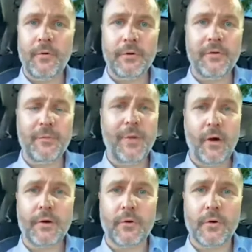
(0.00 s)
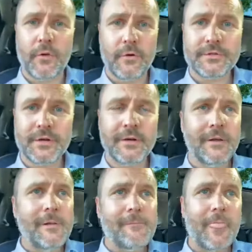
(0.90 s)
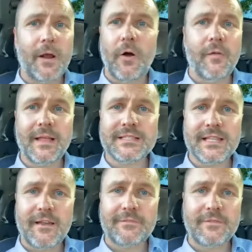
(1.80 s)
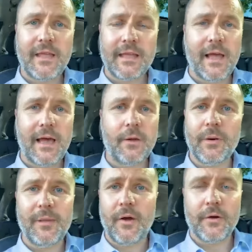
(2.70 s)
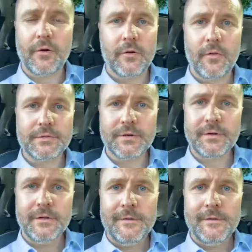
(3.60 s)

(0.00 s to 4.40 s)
You don't have to be a hardcore closer, like all that stuff. Like I don't want to be a hardcore closer,